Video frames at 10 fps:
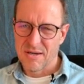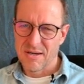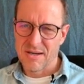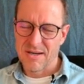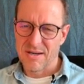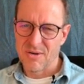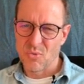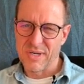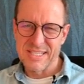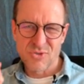
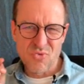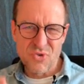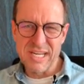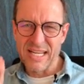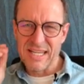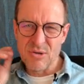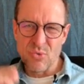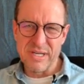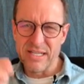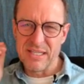when it's really,
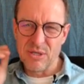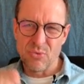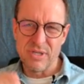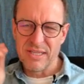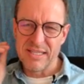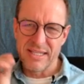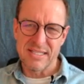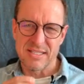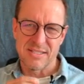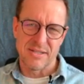really, really
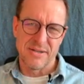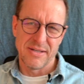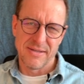necessary.